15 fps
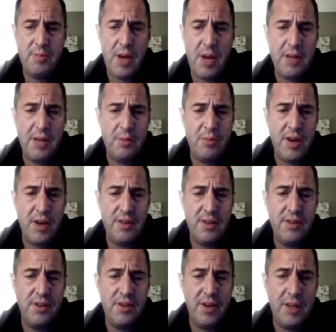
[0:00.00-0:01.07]
possible prices
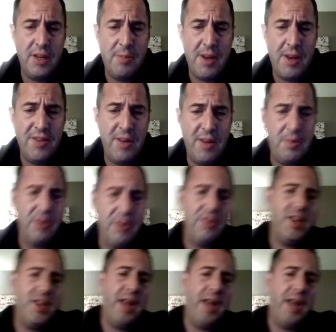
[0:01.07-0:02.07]
during a specified period of time.